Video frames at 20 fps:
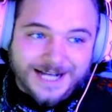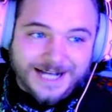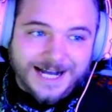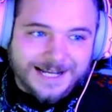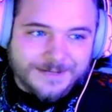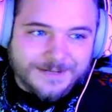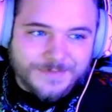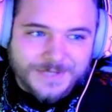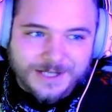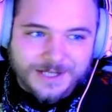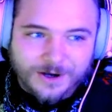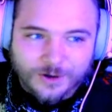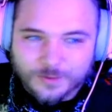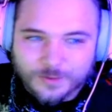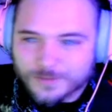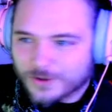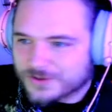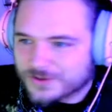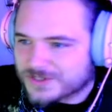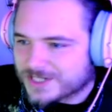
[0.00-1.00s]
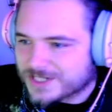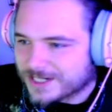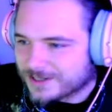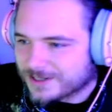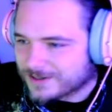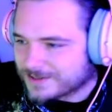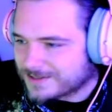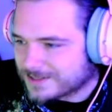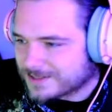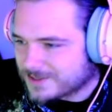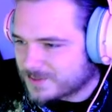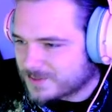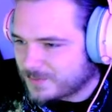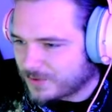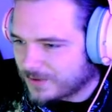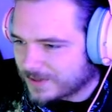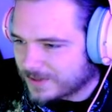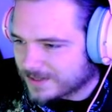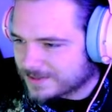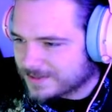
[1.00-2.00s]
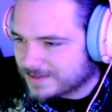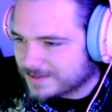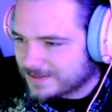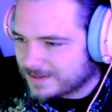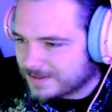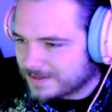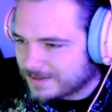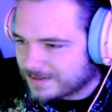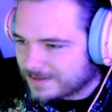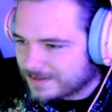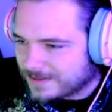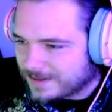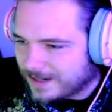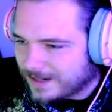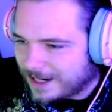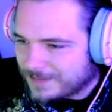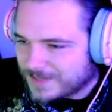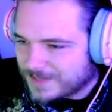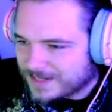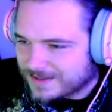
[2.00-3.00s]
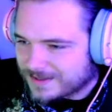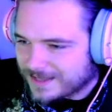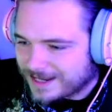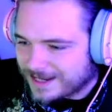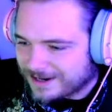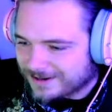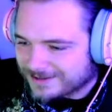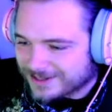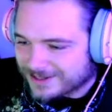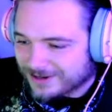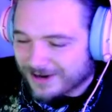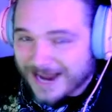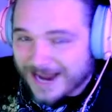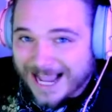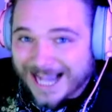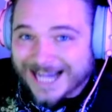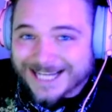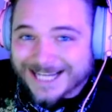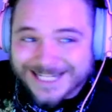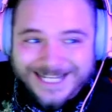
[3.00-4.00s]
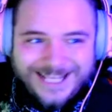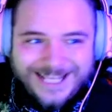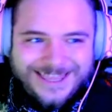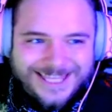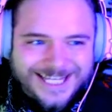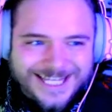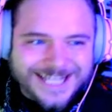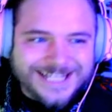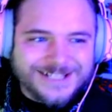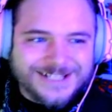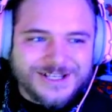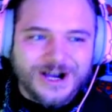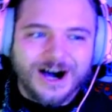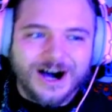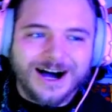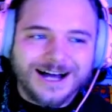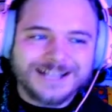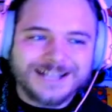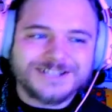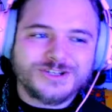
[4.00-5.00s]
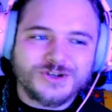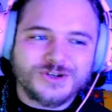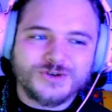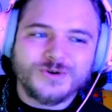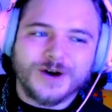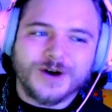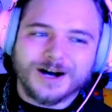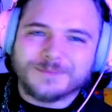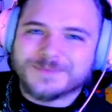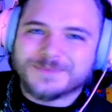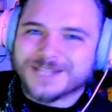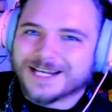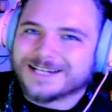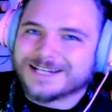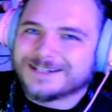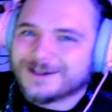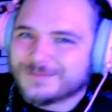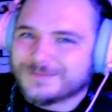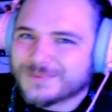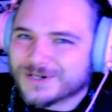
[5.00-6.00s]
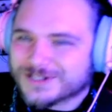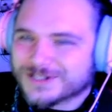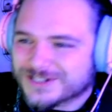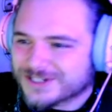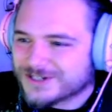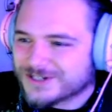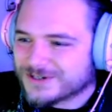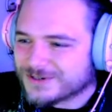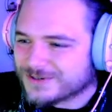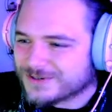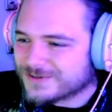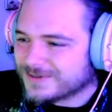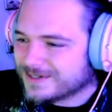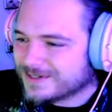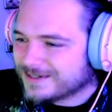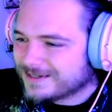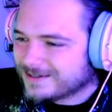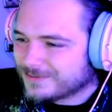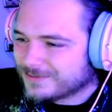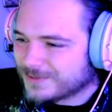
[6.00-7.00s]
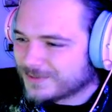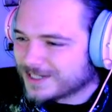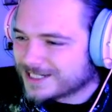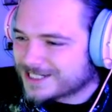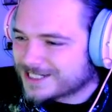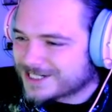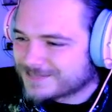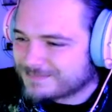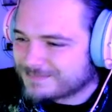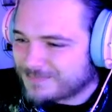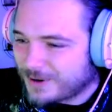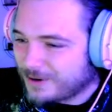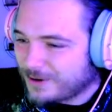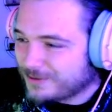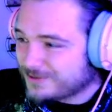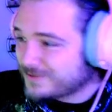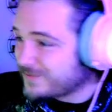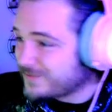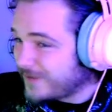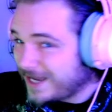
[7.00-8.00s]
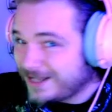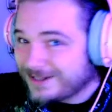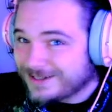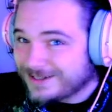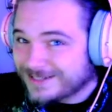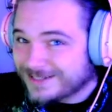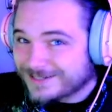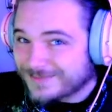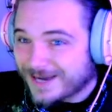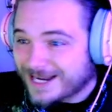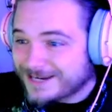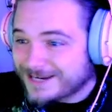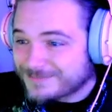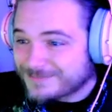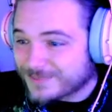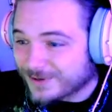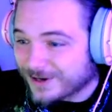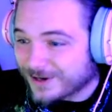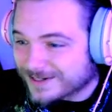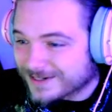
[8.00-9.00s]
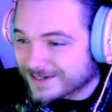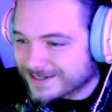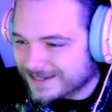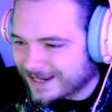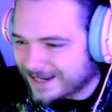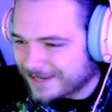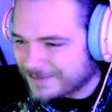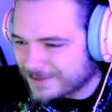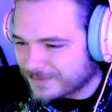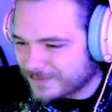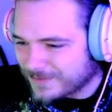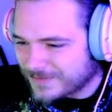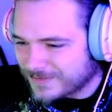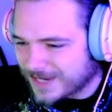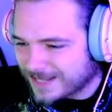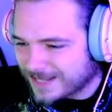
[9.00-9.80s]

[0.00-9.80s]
to be almost here at this point. I mean, they're they're adding things onto update number two, which bodes well in my book. I mean, we've got the